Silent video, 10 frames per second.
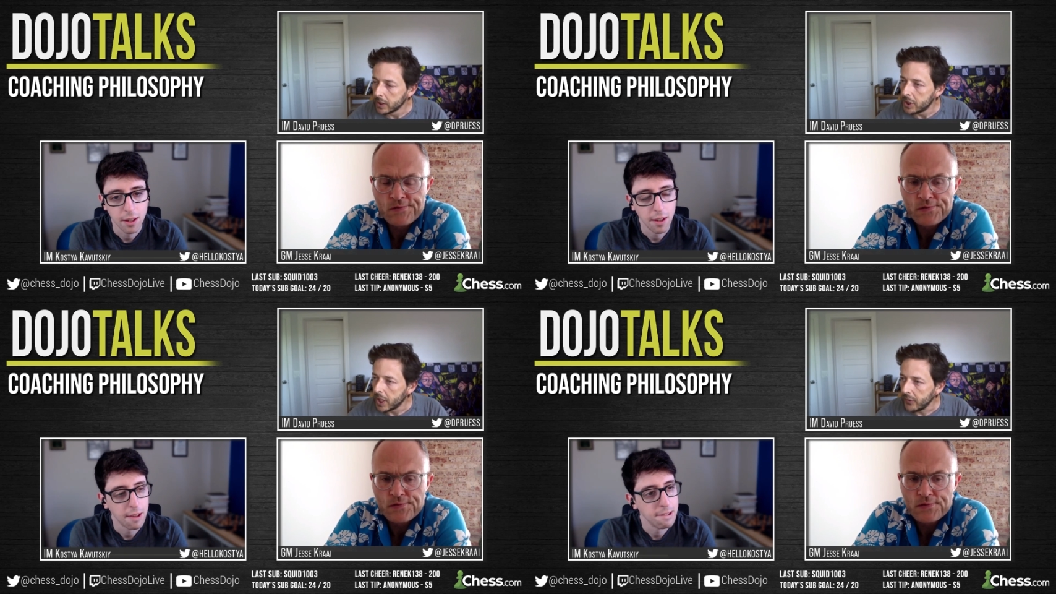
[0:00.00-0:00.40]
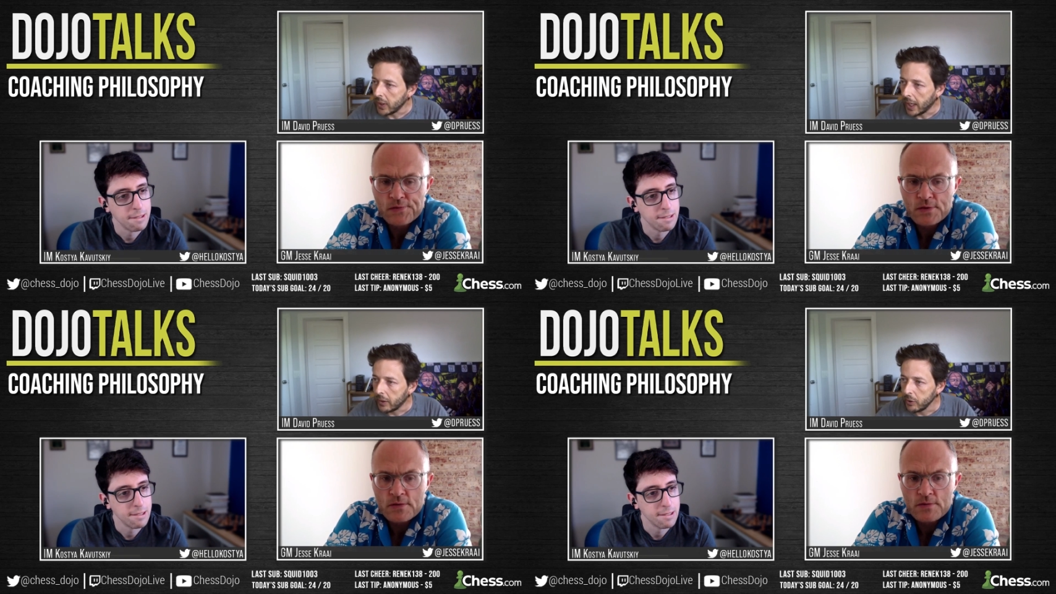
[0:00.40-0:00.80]
Speaker 1: jesse
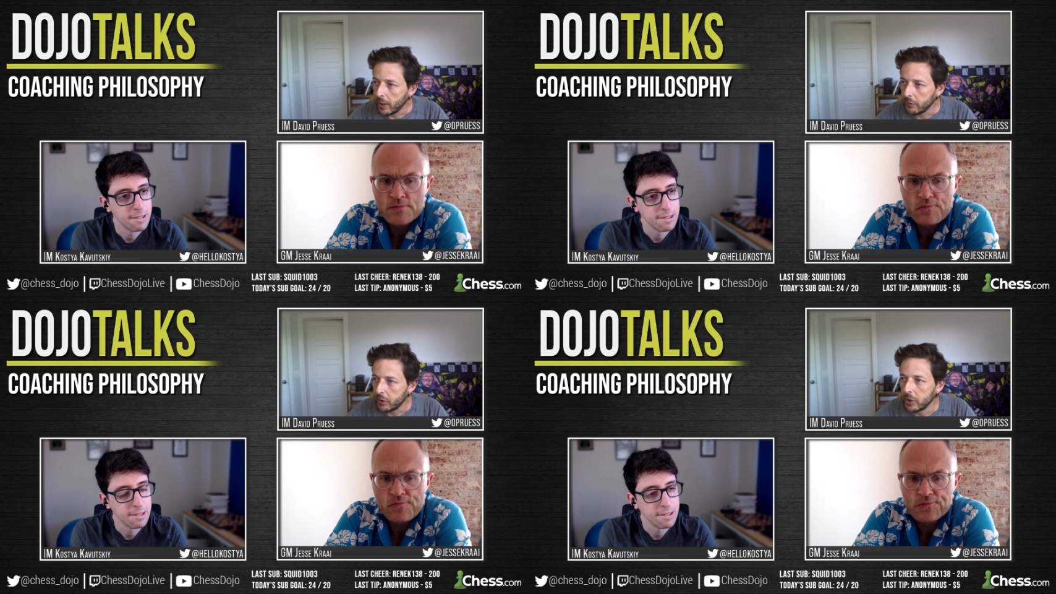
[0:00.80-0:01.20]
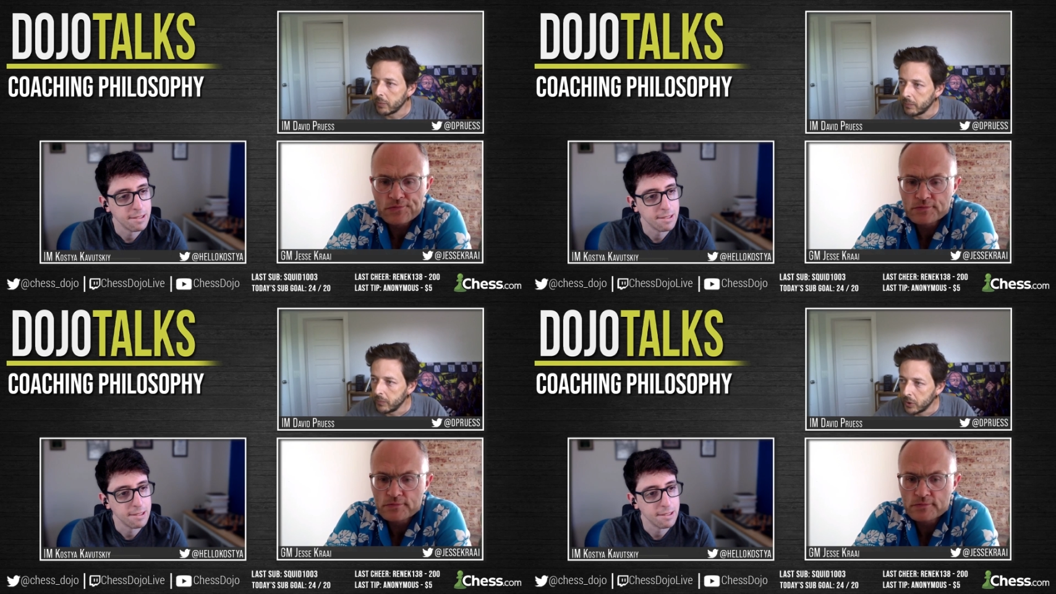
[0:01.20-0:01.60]
how do you have your com-
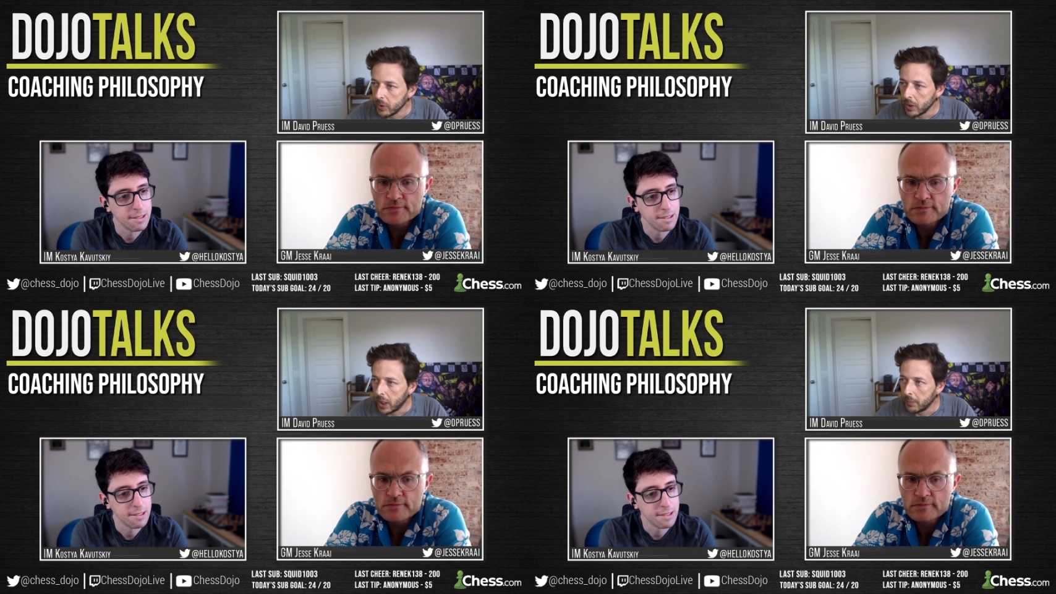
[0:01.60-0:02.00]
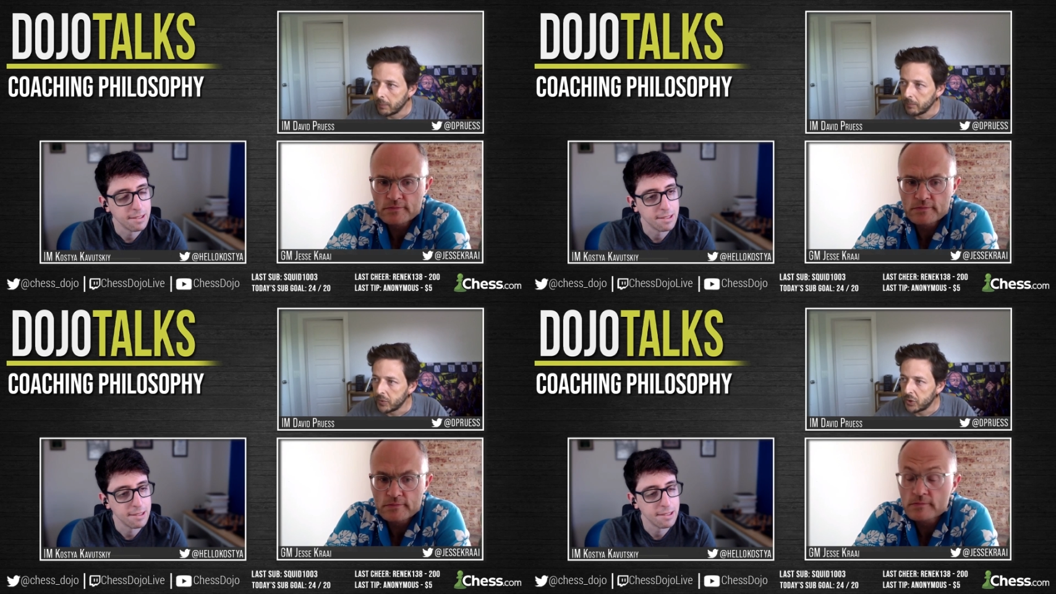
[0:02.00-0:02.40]
your um,
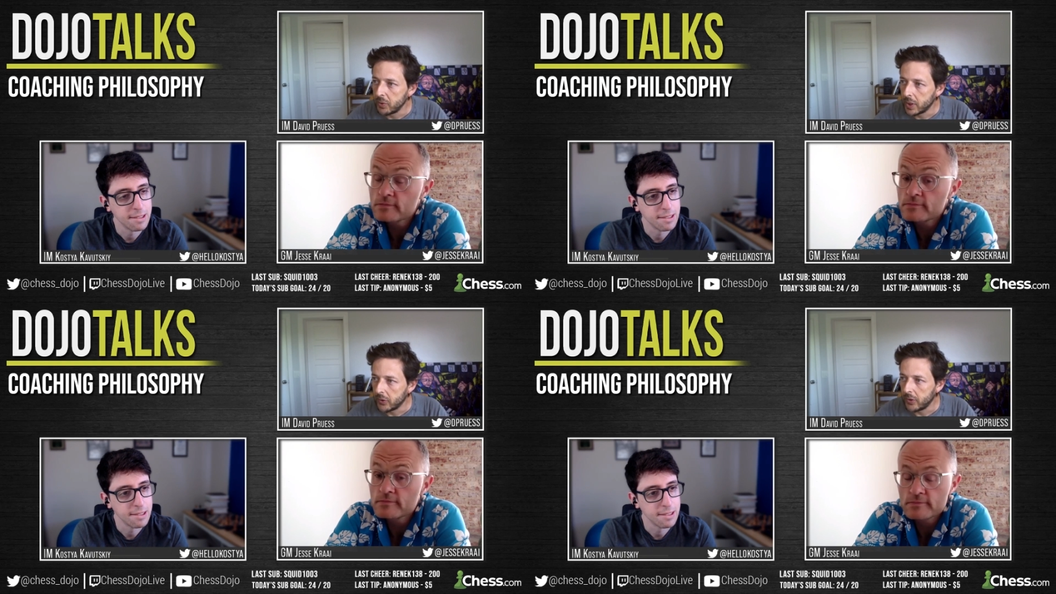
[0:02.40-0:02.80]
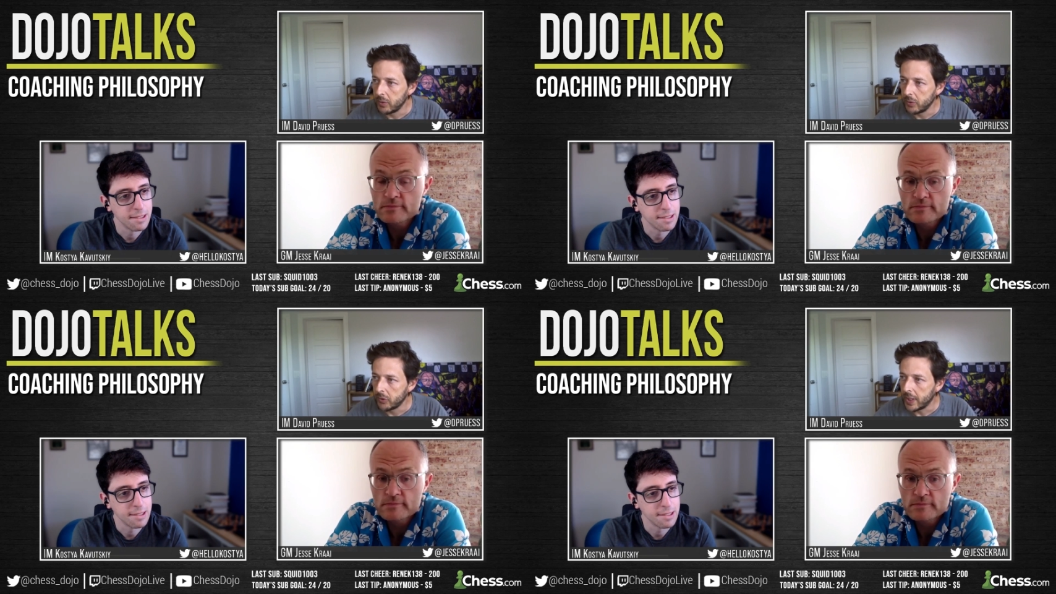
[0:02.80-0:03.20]
students
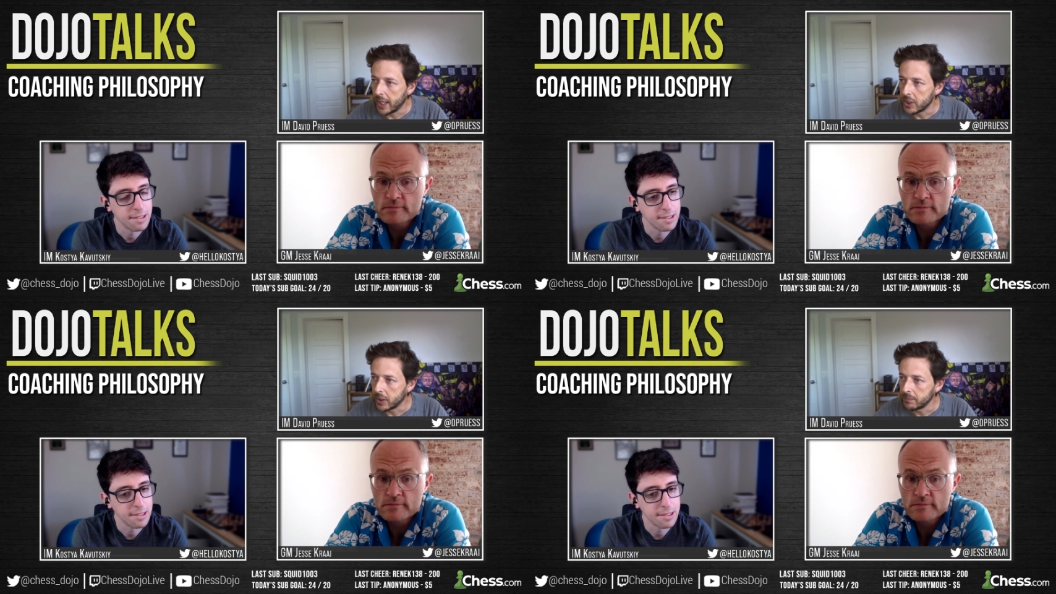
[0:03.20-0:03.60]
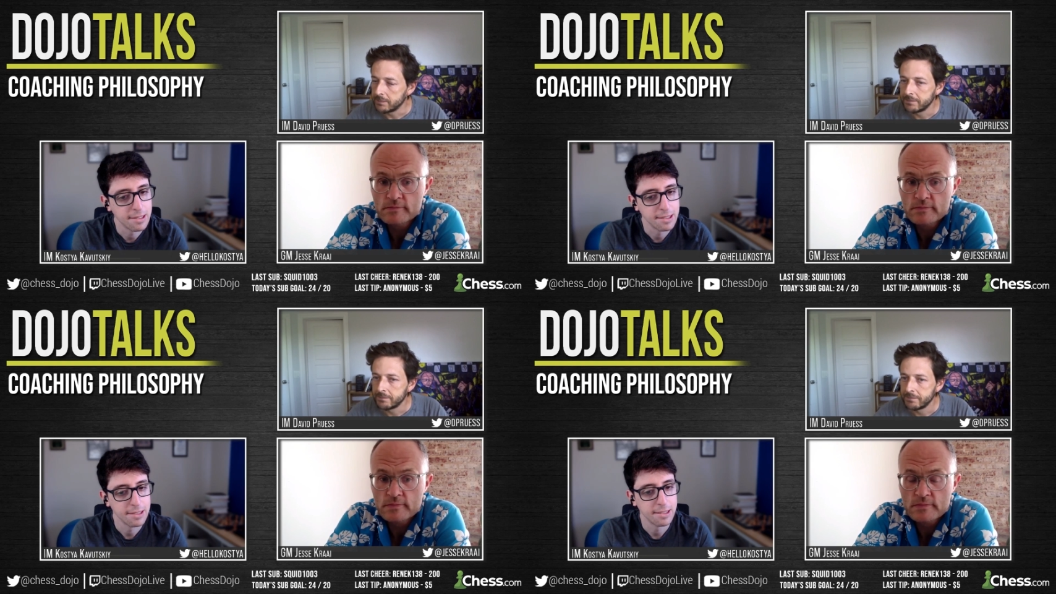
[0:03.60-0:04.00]
use the engine
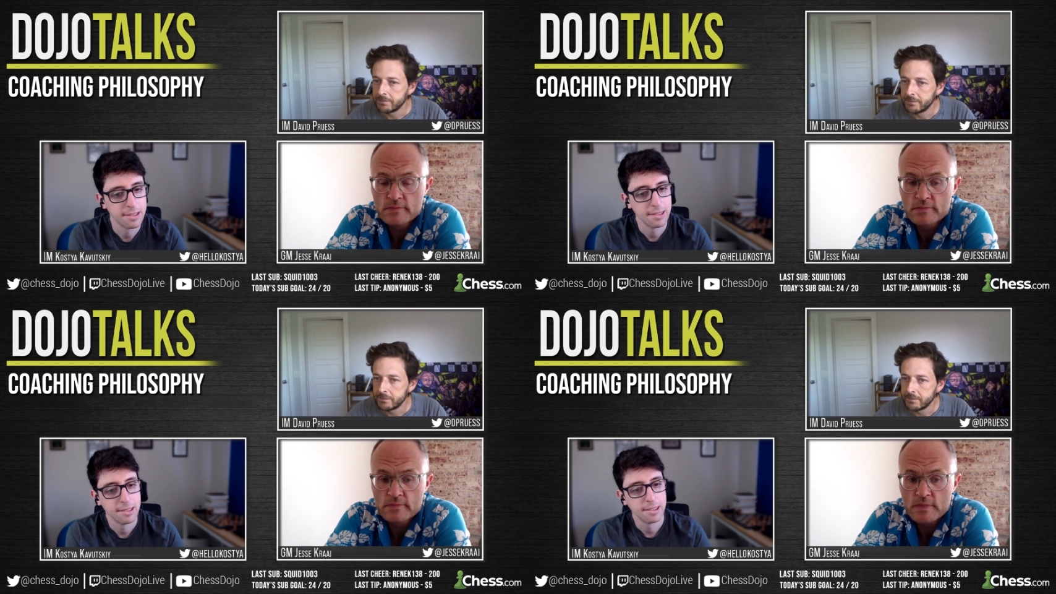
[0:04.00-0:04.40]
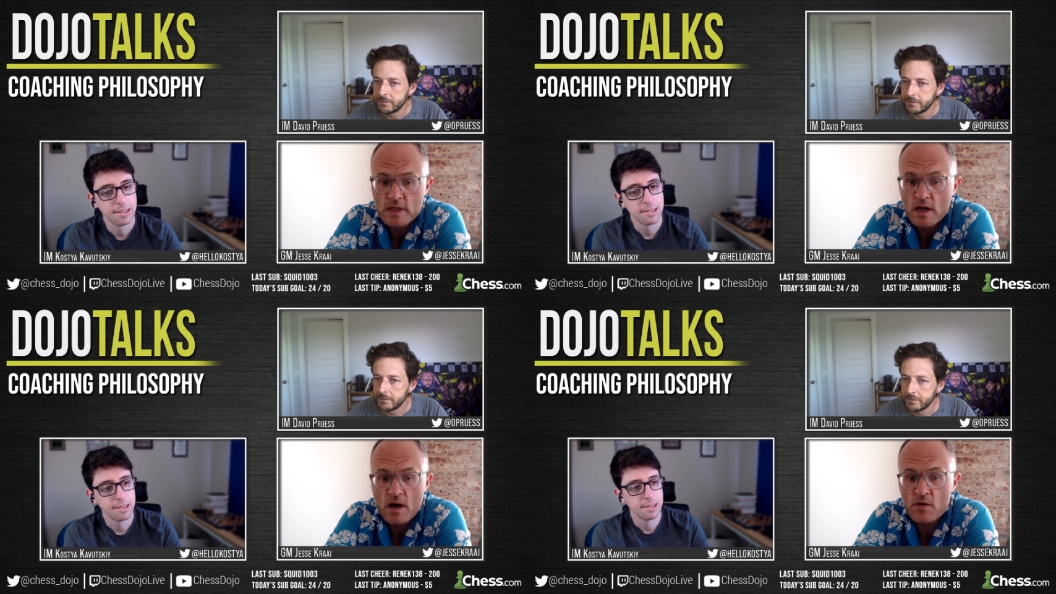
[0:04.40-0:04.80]

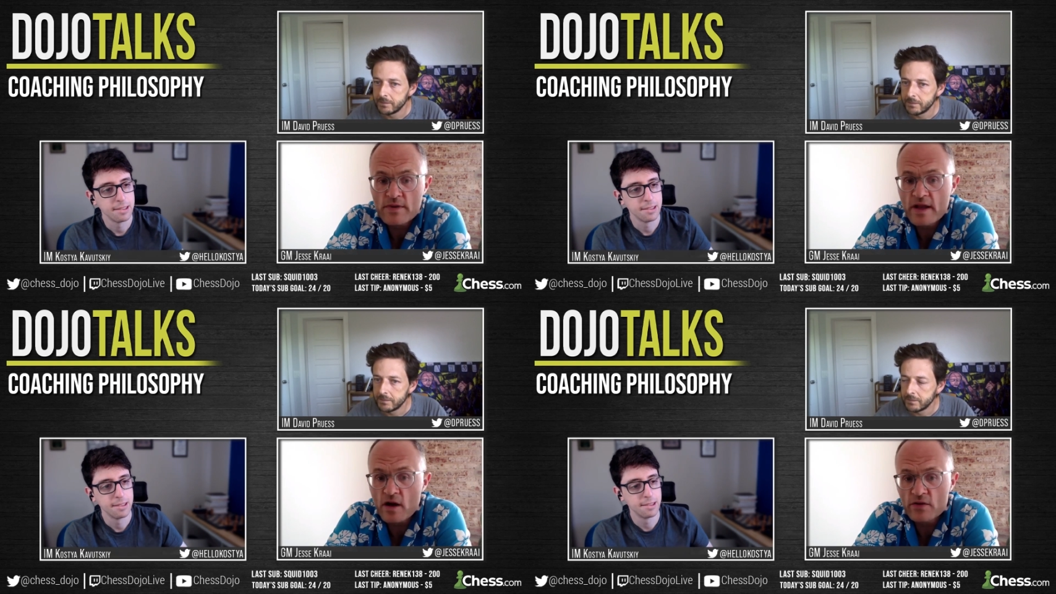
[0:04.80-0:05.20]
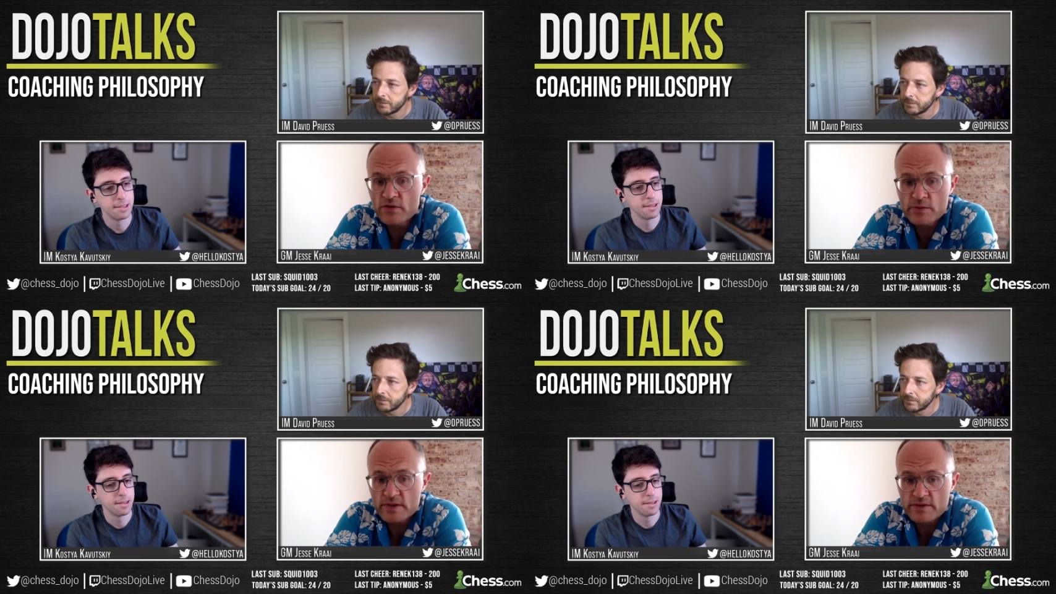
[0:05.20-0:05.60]
Speaker 2: Oh, they all do it,